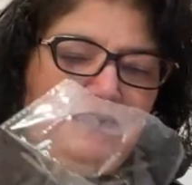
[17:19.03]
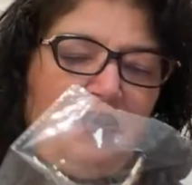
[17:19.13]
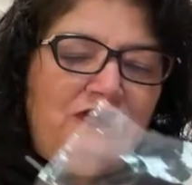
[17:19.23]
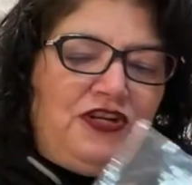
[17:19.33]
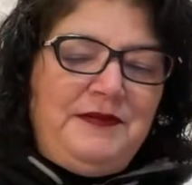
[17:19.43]

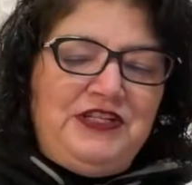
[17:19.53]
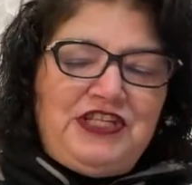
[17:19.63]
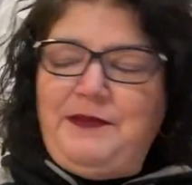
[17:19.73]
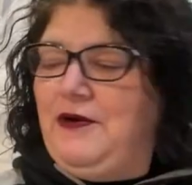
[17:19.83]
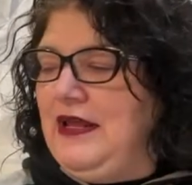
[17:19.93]
or German
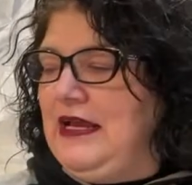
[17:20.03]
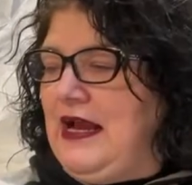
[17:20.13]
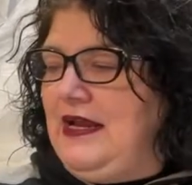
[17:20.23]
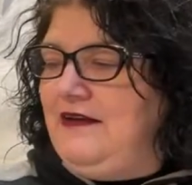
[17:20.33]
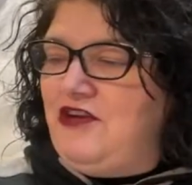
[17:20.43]
Shepherdy
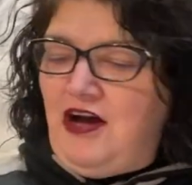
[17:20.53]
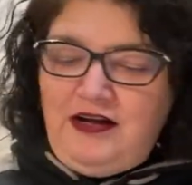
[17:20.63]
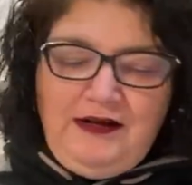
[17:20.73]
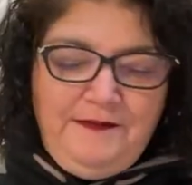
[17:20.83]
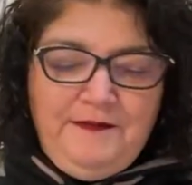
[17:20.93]
kind of
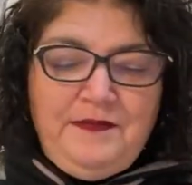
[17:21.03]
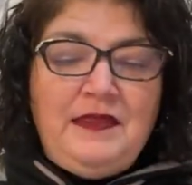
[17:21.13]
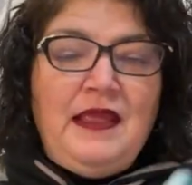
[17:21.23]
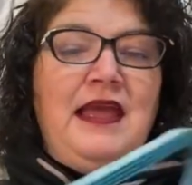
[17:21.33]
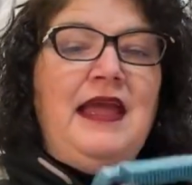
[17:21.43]
dog
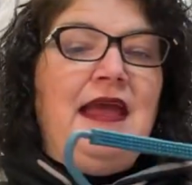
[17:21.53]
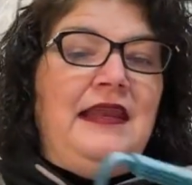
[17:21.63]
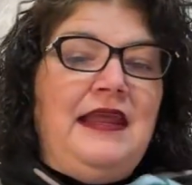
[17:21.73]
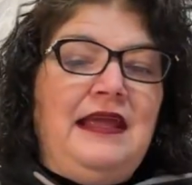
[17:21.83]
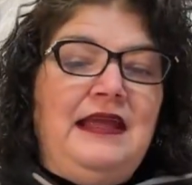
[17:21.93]

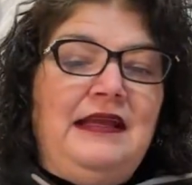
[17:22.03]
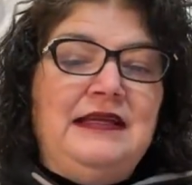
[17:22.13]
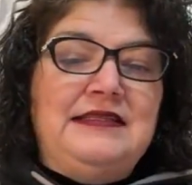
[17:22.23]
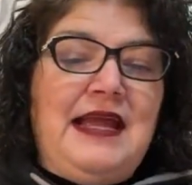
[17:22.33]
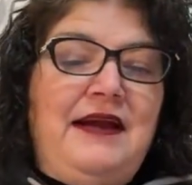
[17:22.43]
and he
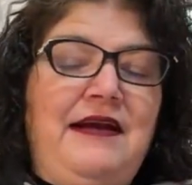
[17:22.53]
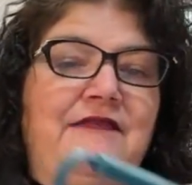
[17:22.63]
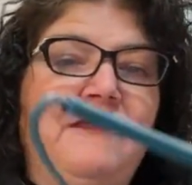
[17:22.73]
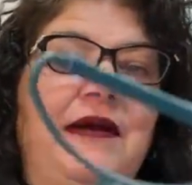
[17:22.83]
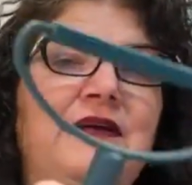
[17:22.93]
gets hair
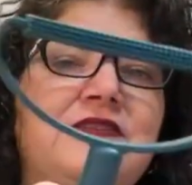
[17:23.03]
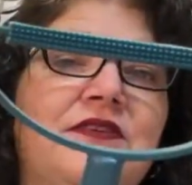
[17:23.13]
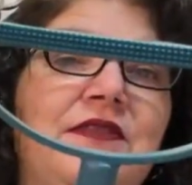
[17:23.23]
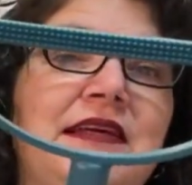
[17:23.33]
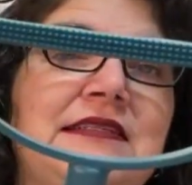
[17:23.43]
everywhere.
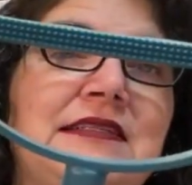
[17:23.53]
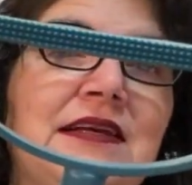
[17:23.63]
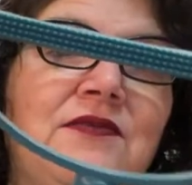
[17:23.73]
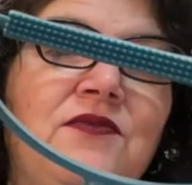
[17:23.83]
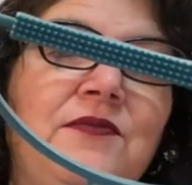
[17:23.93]
So this
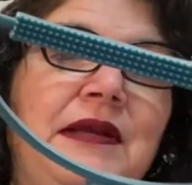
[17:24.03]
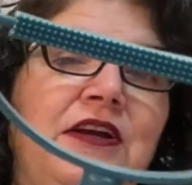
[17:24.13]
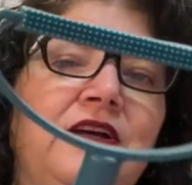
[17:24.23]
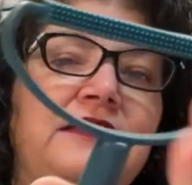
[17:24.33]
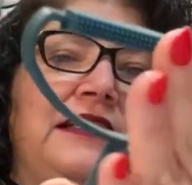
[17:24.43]
will be
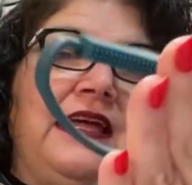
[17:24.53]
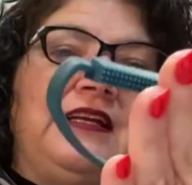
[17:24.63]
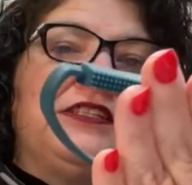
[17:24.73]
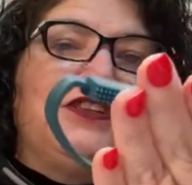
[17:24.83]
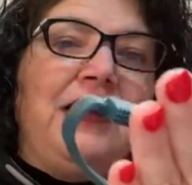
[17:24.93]
good to
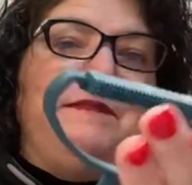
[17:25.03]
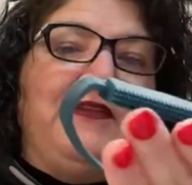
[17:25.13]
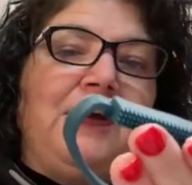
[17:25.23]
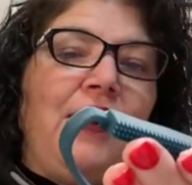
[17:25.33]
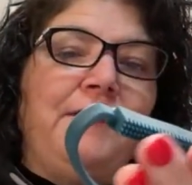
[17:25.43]
like scrape
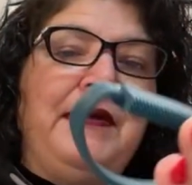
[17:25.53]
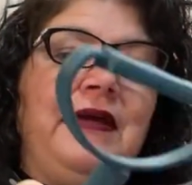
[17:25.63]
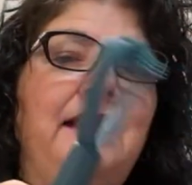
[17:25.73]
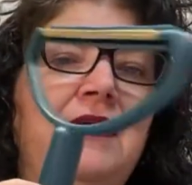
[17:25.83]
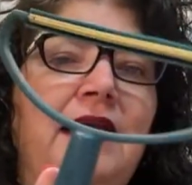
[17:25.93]
the
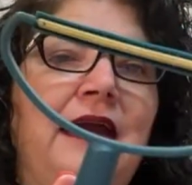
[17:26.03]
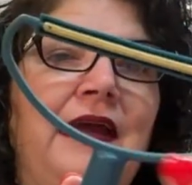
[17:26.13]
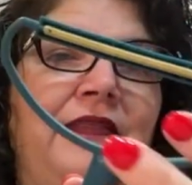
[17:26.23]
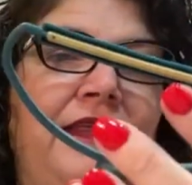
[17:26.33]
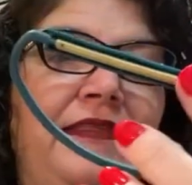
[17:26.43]
carpet.
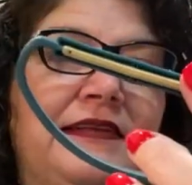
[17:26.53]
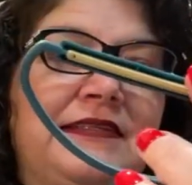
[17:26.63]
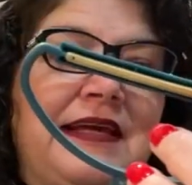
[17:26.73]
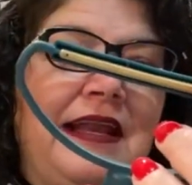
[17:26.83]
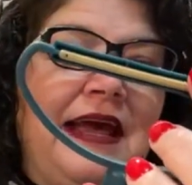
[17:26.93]
And then this
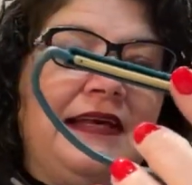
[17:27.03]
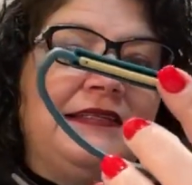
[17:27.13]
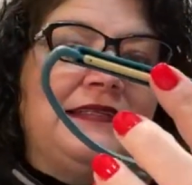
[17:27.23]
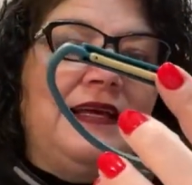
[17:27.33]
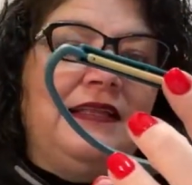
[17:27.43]
side
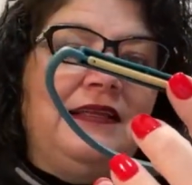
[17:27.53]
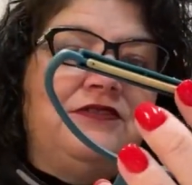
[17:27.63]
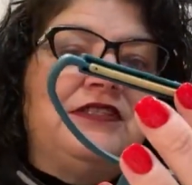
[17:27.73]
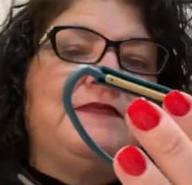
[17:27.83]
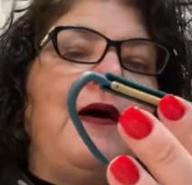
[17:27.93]
has a little
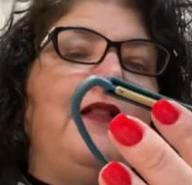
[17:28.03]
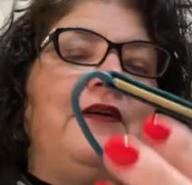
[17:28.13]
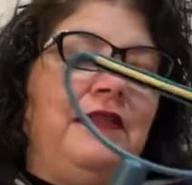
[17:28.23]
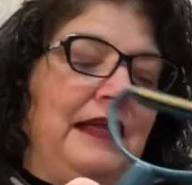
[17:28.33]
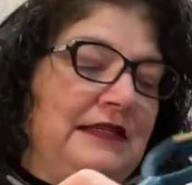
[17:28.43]

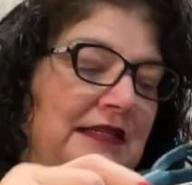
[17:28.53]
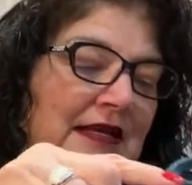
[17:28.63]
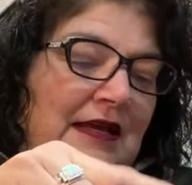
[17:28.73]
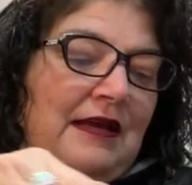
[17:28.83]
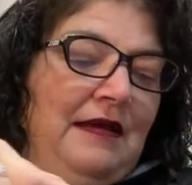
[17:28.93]
smaller lint
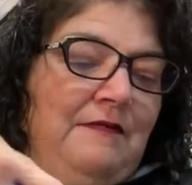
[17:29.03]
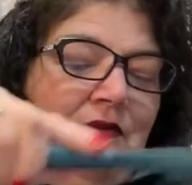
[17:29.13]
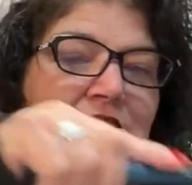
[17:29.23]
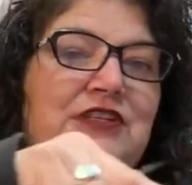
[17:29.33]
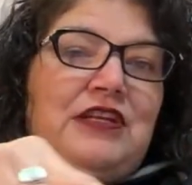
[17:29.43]

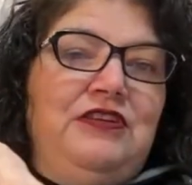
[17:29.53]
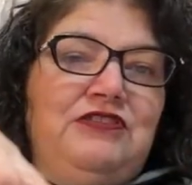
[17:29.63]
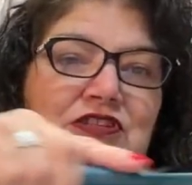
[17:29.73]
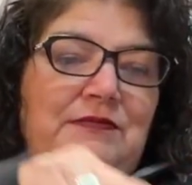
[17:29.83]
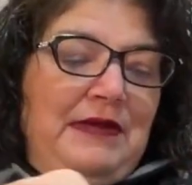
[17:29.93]
brush and you
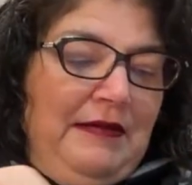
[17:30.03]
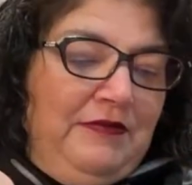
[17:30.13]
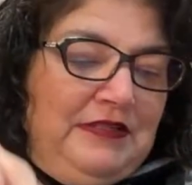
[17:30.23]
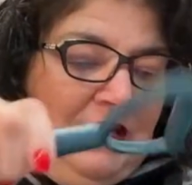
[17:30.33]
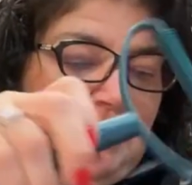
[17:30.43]
should be
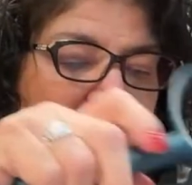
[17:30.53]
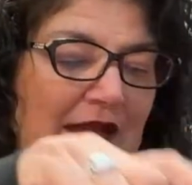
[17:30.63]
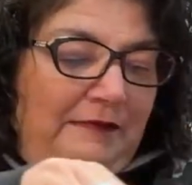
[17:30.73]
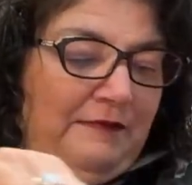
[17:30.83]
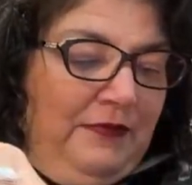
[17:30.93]
able to
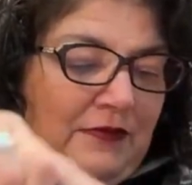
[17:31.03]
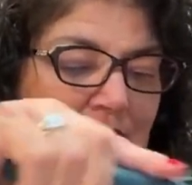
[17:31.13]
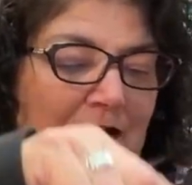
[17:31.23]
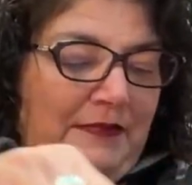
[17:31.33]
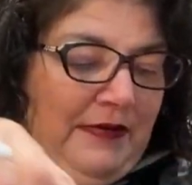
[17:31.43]
like pull
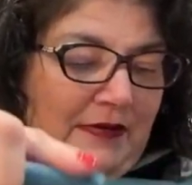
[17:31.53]
up